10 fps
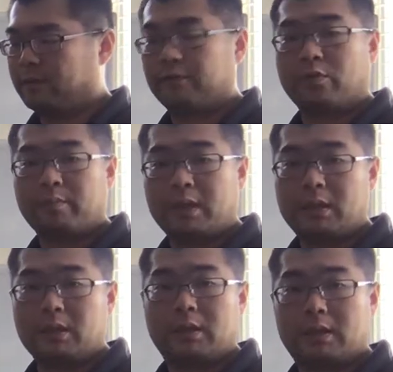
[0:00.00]
for
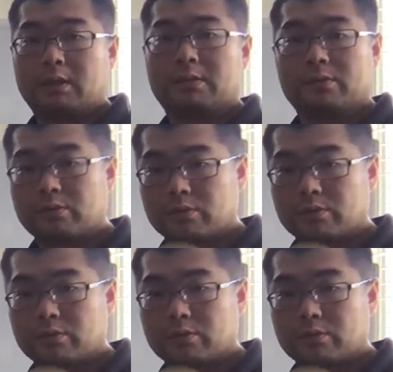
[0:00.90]
me is